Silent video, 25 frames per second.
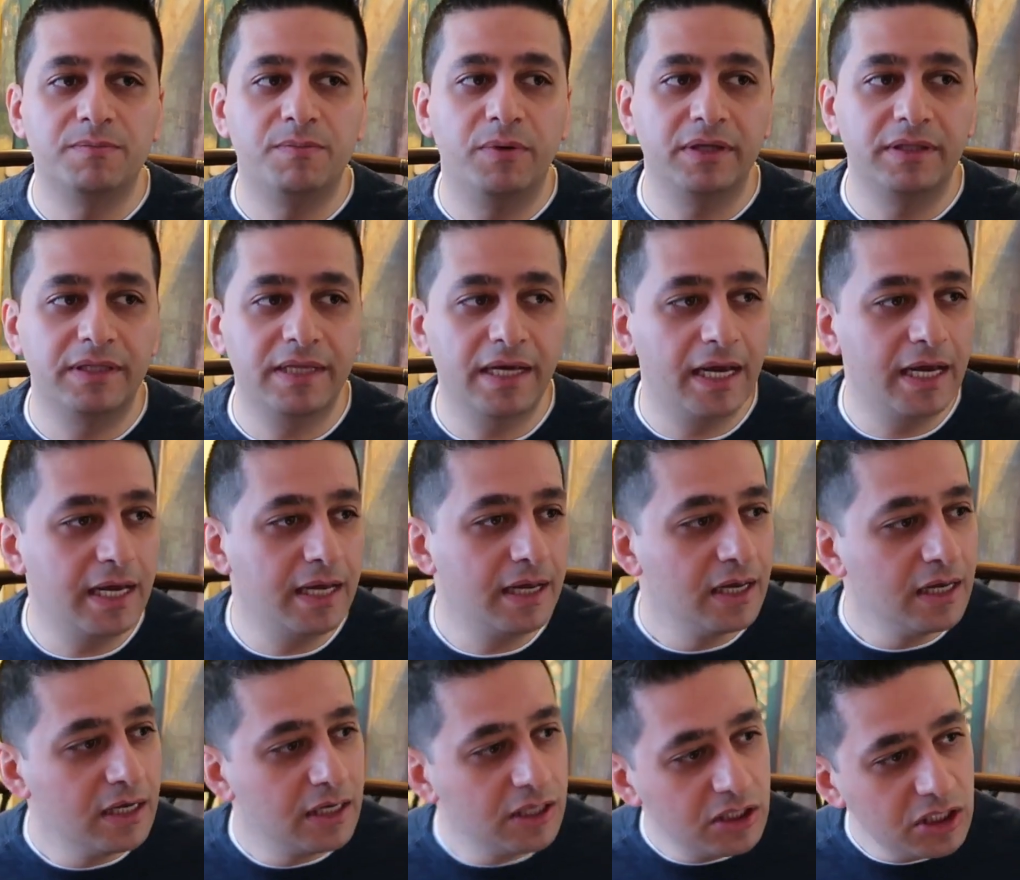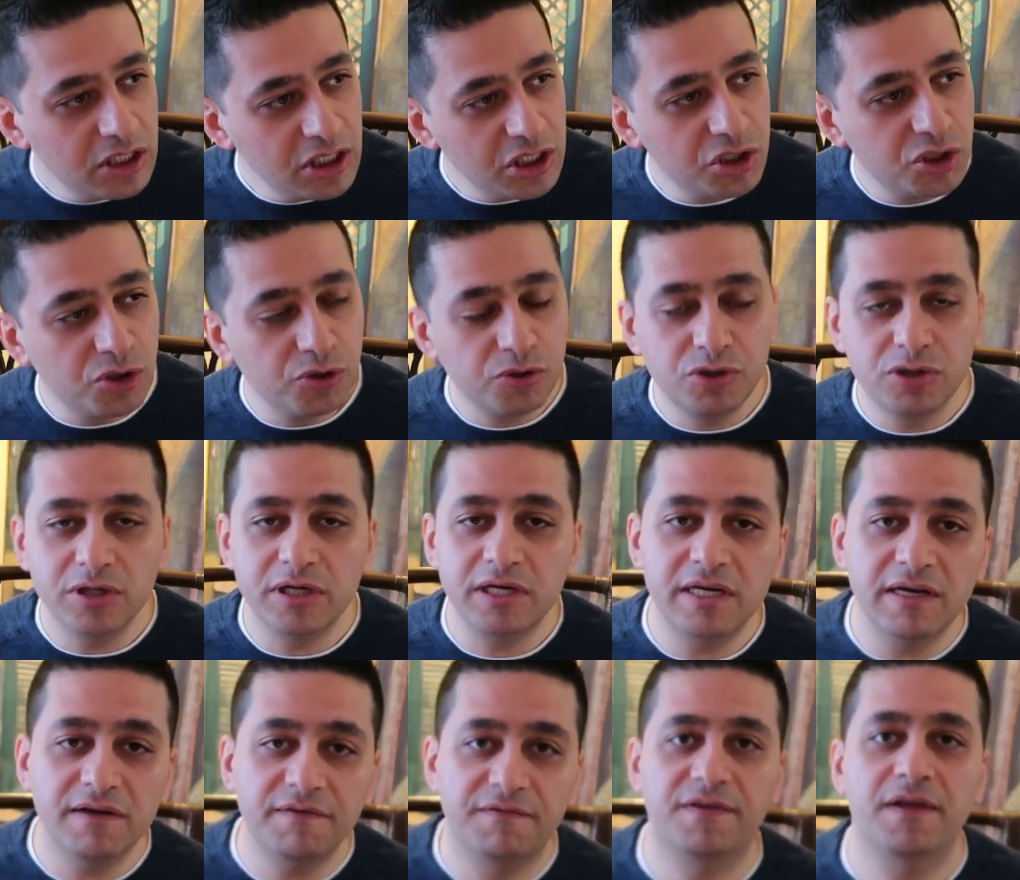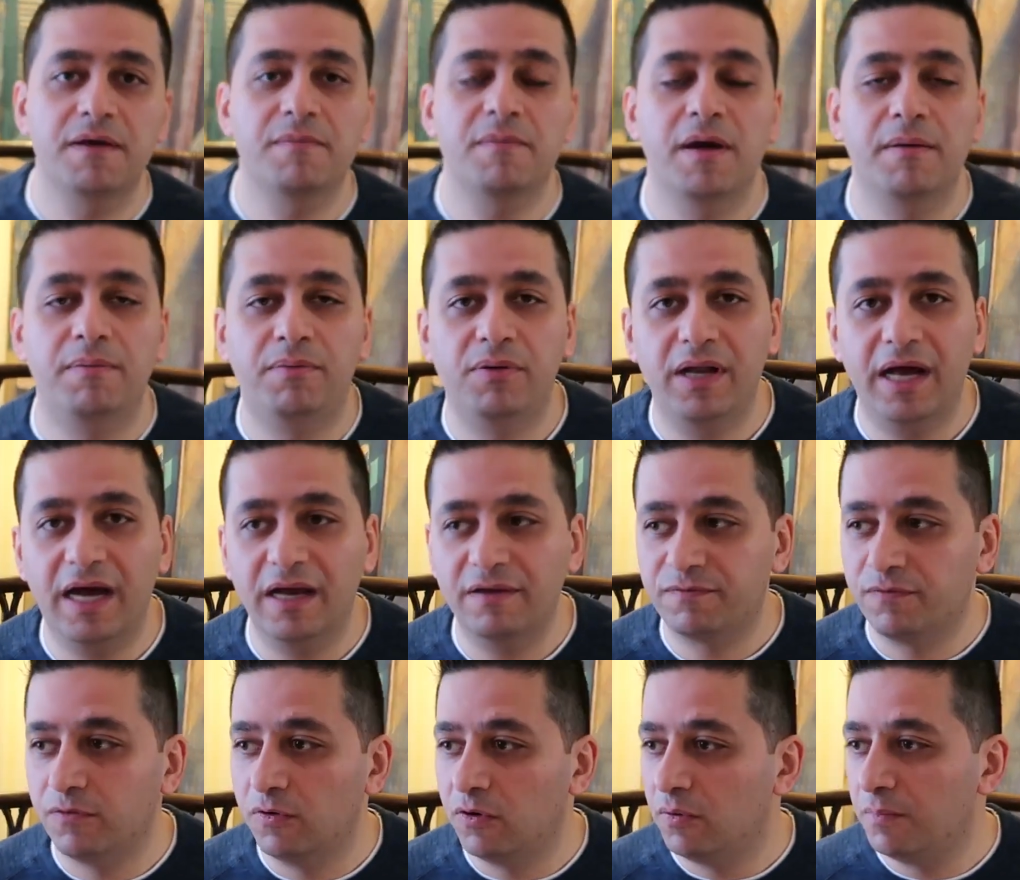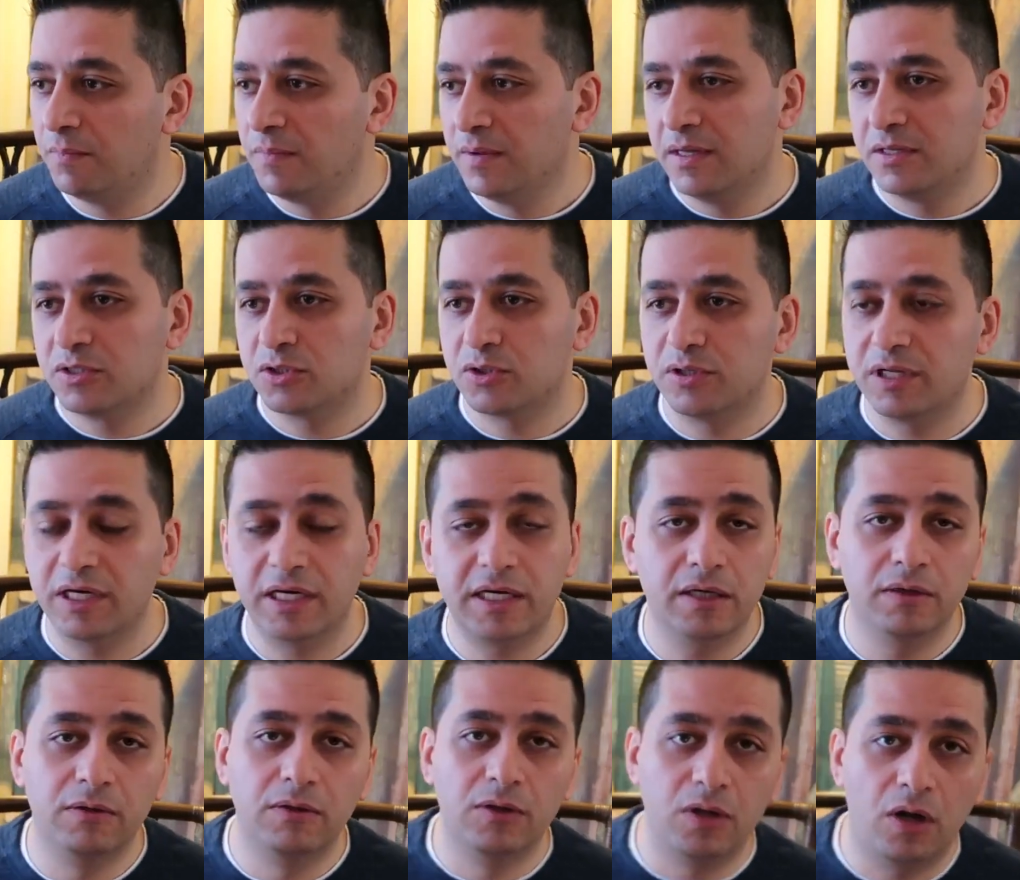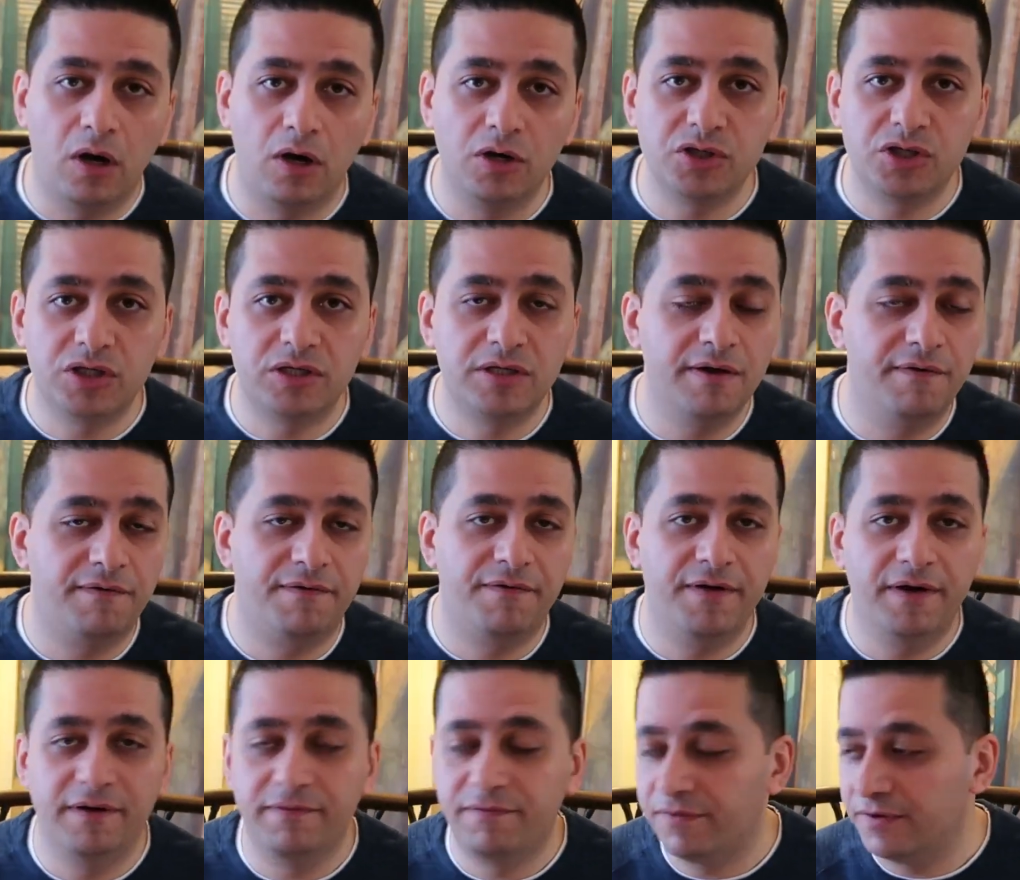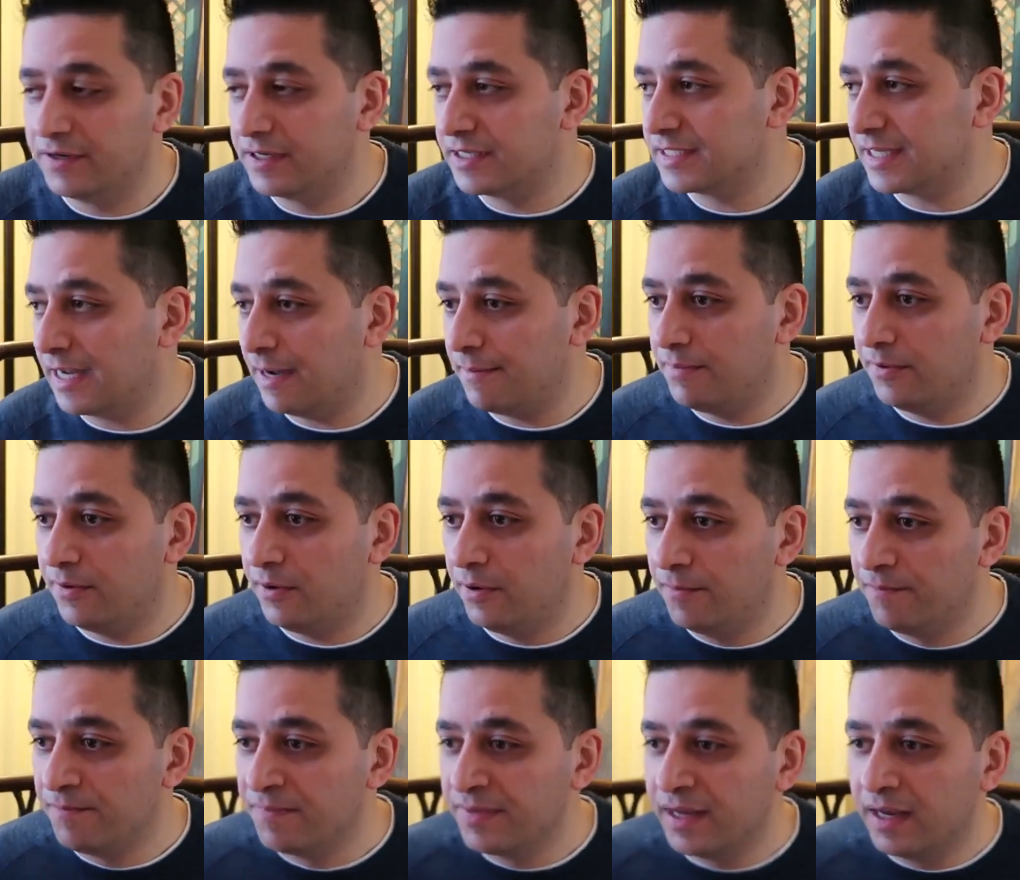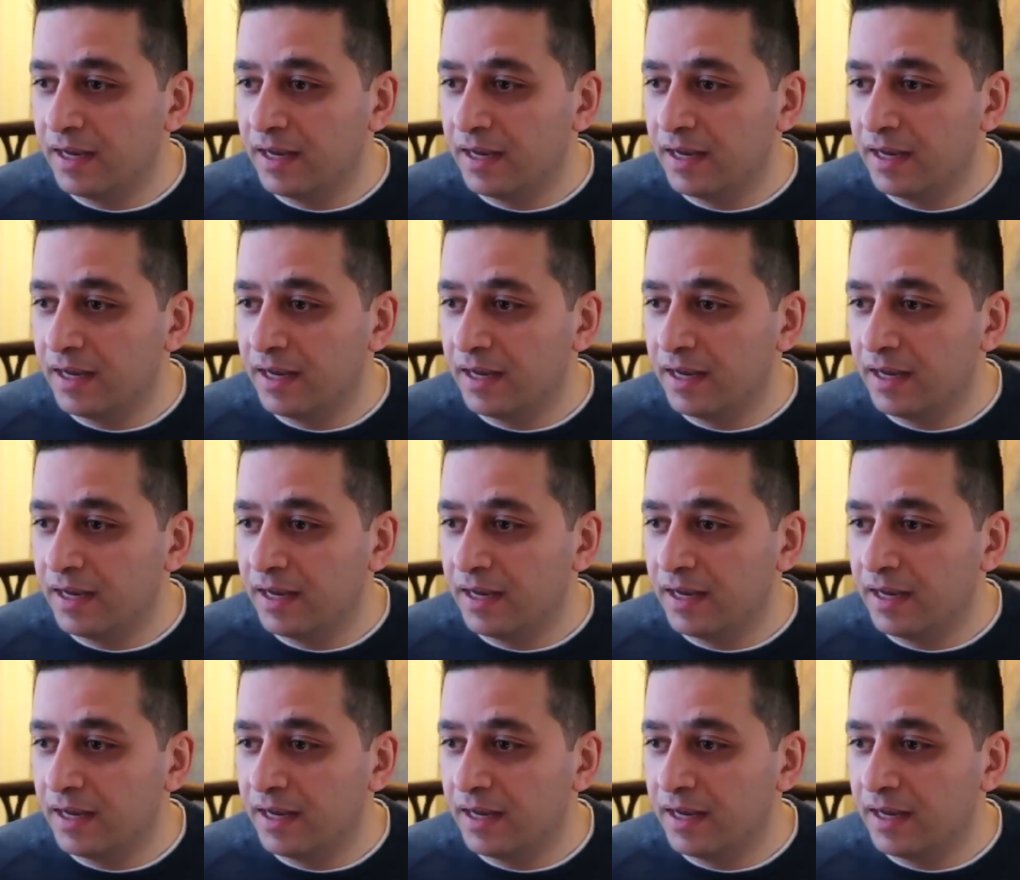but they need you to give them a platform so they can launch different, for example,